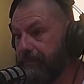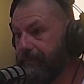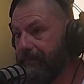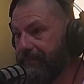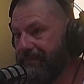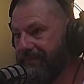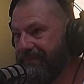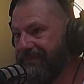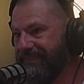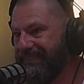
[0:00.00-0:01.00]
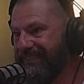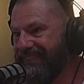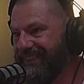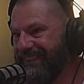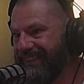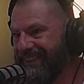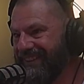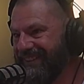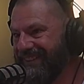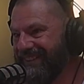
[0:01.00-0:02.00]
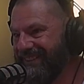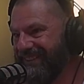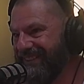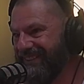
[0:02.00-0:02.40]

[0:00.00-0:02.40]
This person isn't speaking.